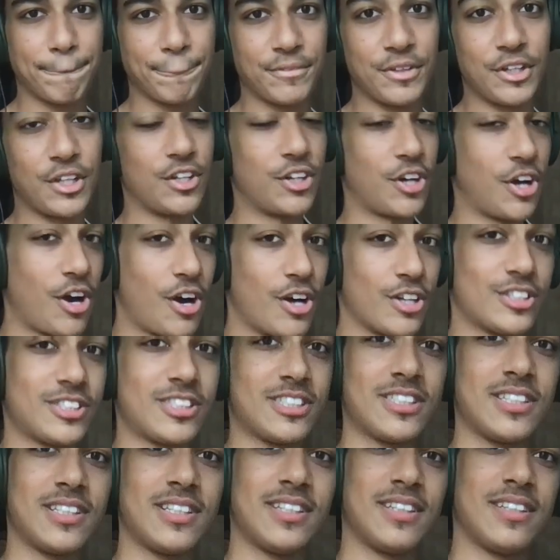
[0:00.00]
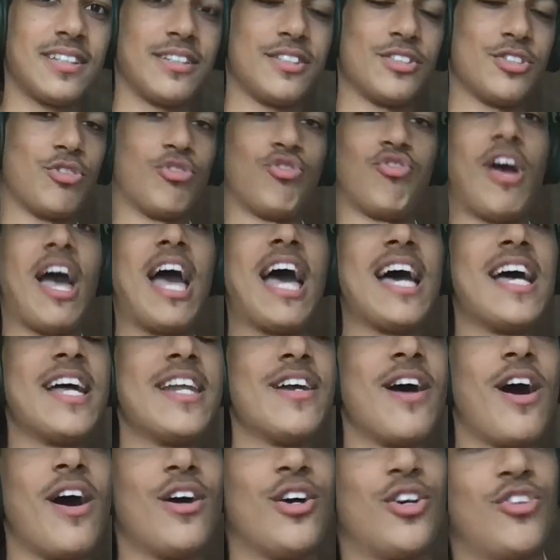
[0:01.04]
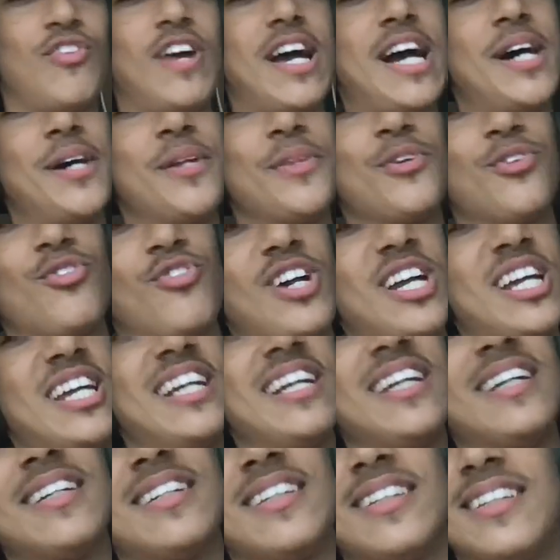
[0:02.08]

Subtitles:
it hurts. It's red all around the ring.